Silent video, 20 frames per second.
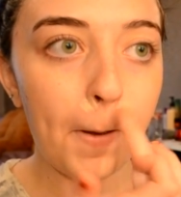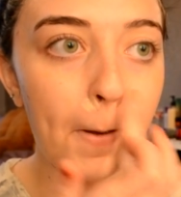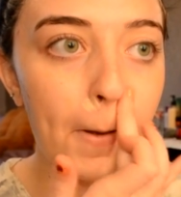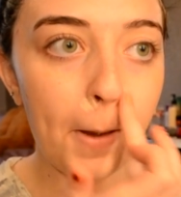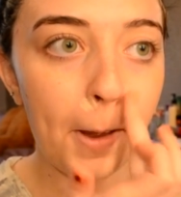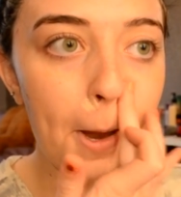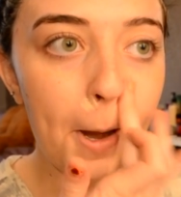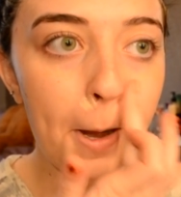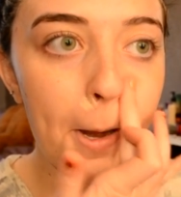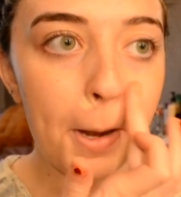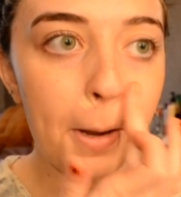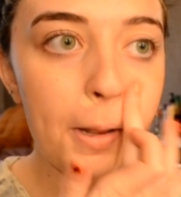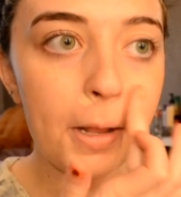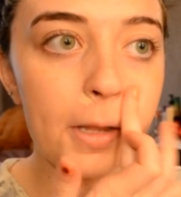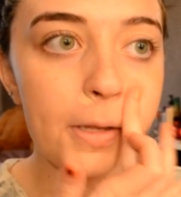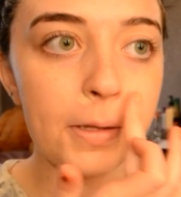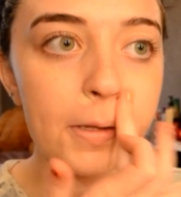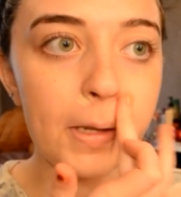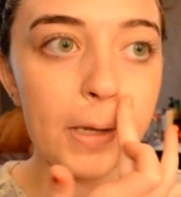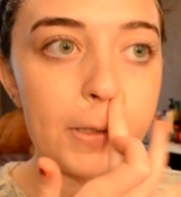I did
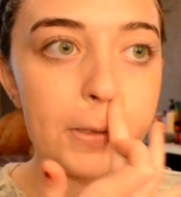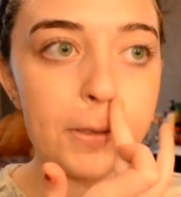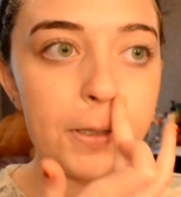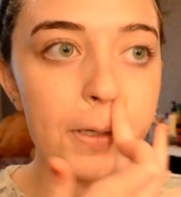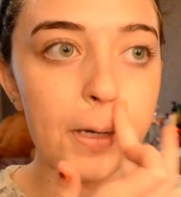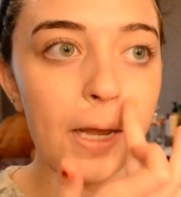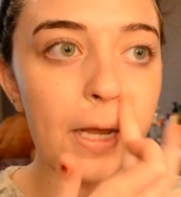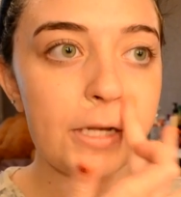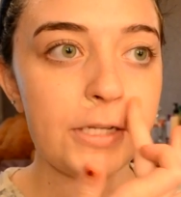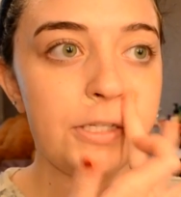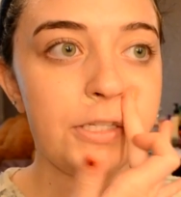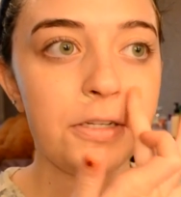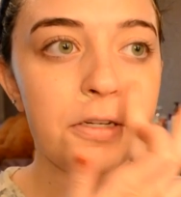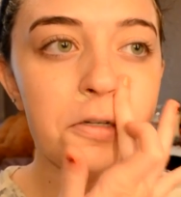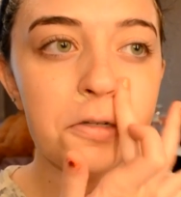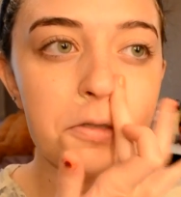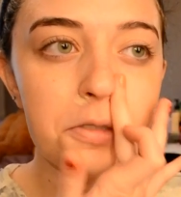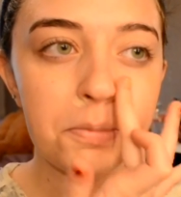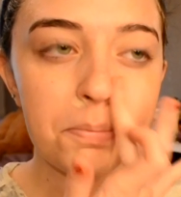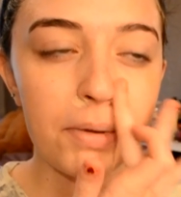this yesterday too
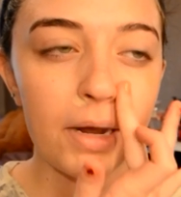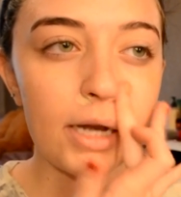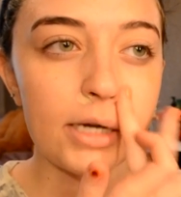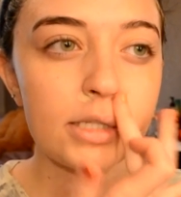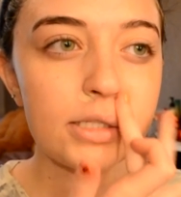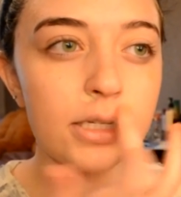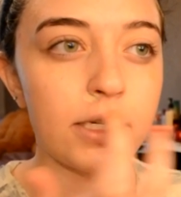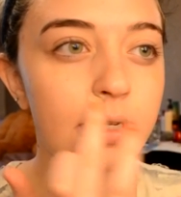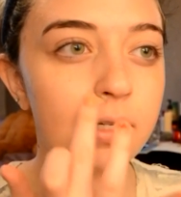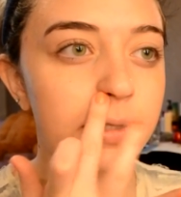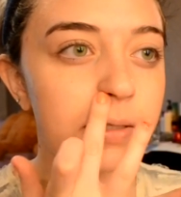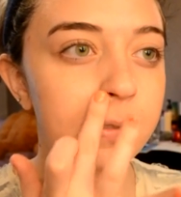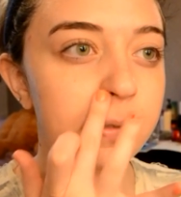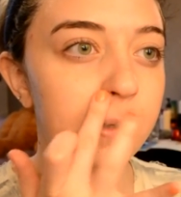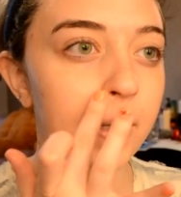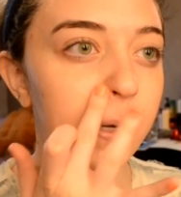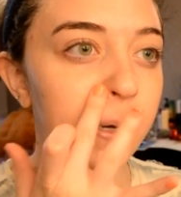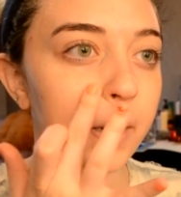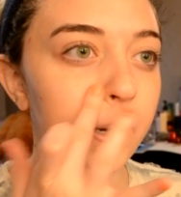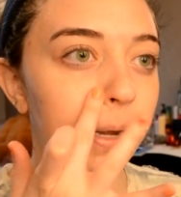to practice,
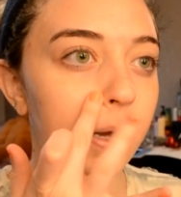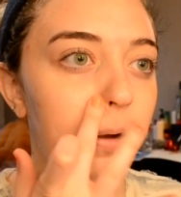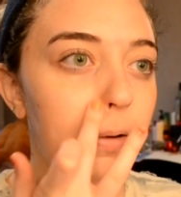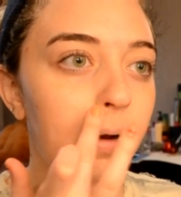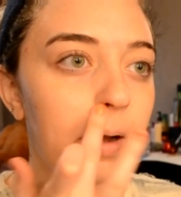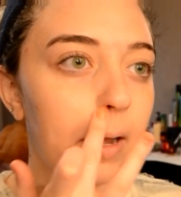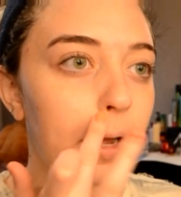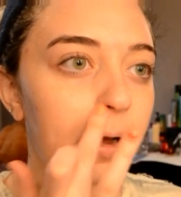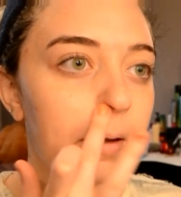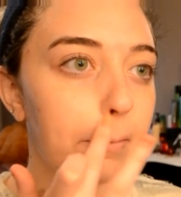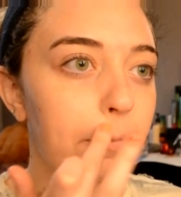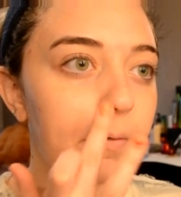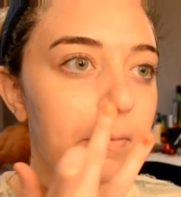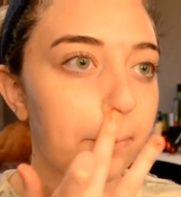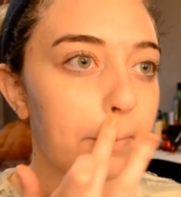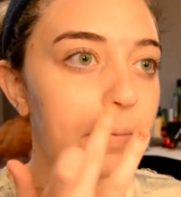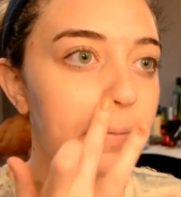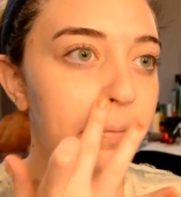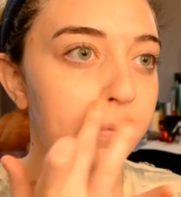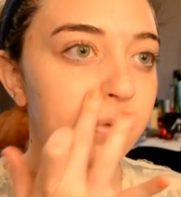and now I have
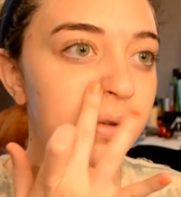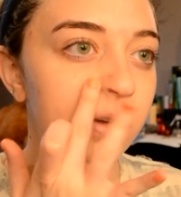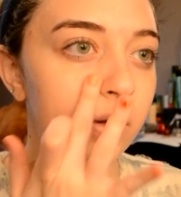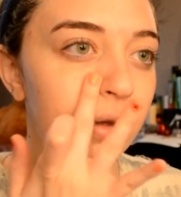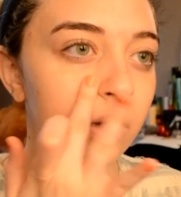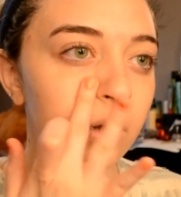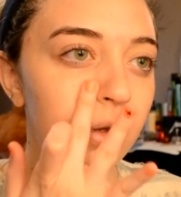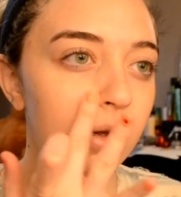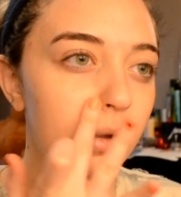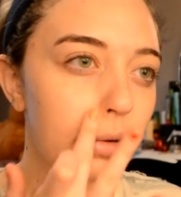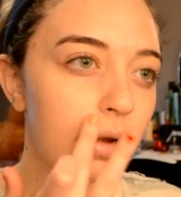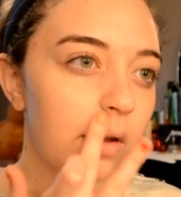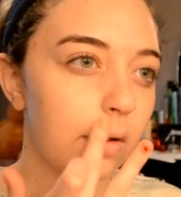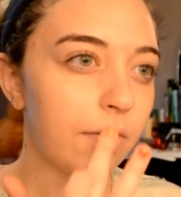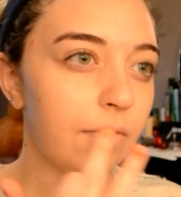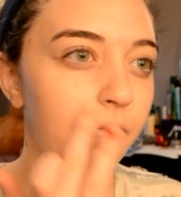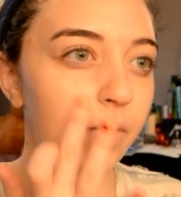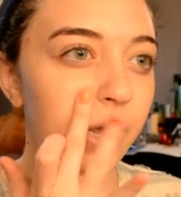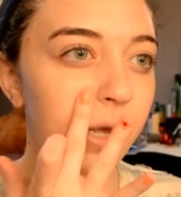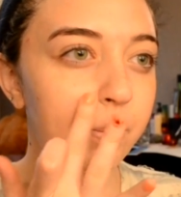
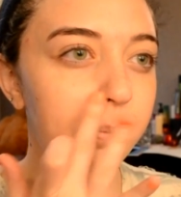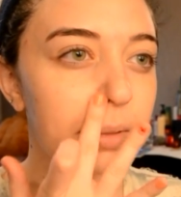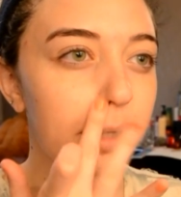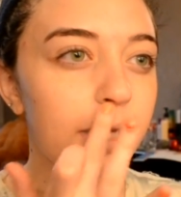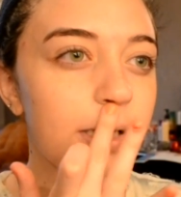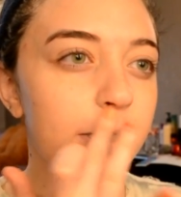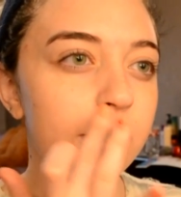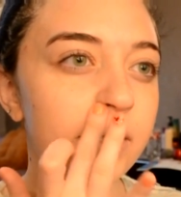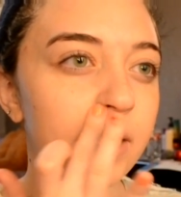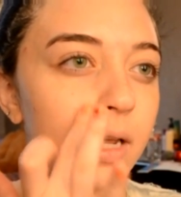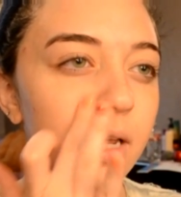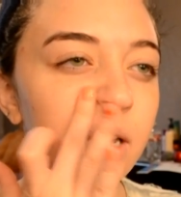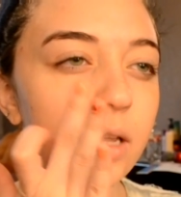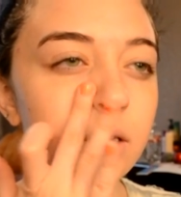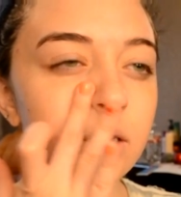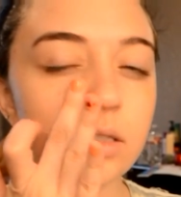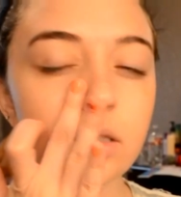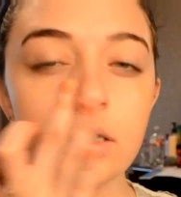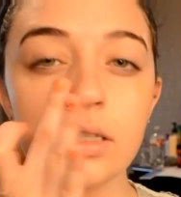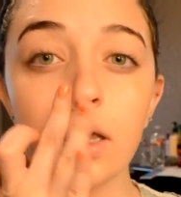fake blood
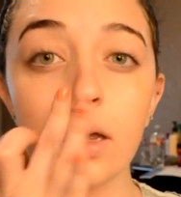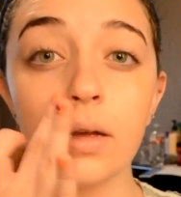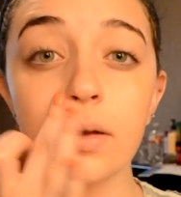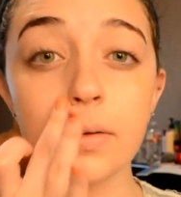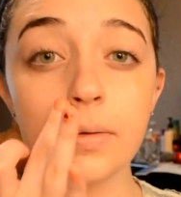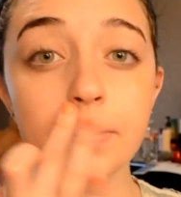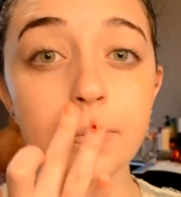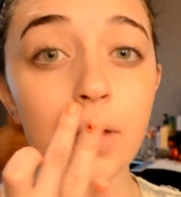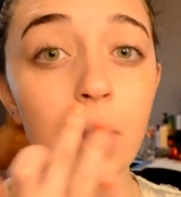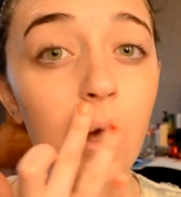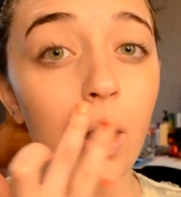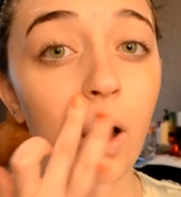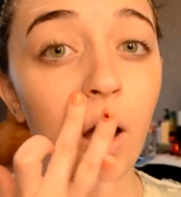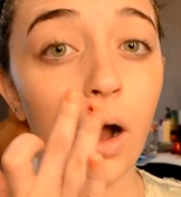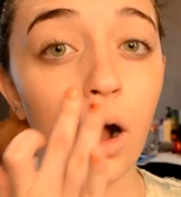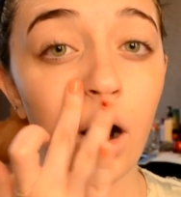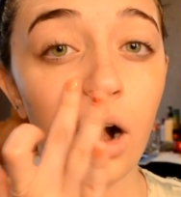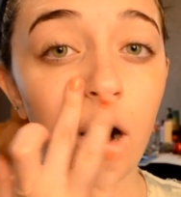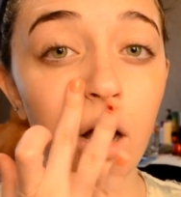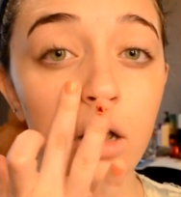stains
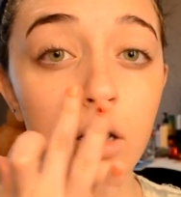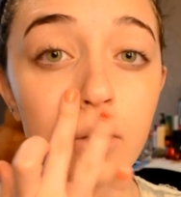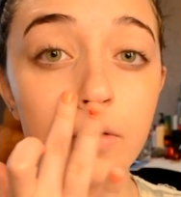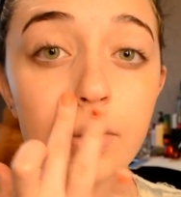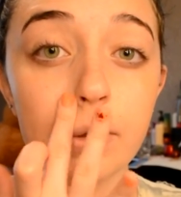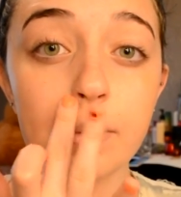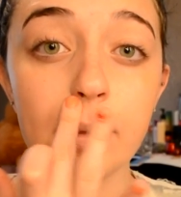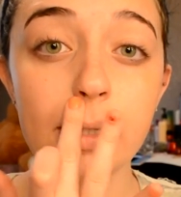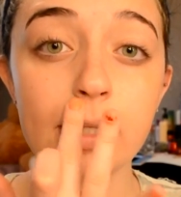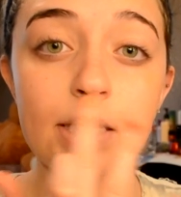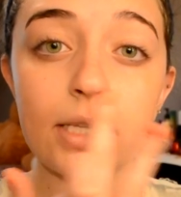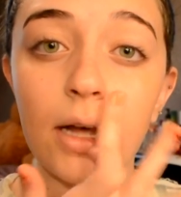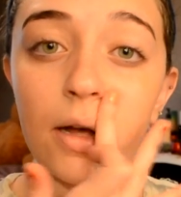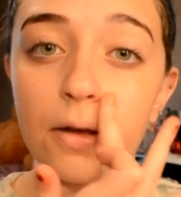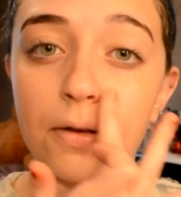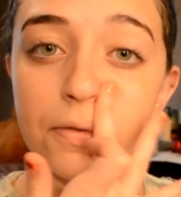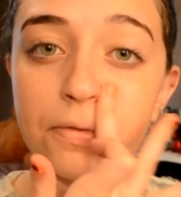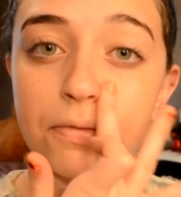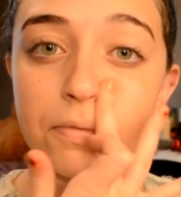all over myself.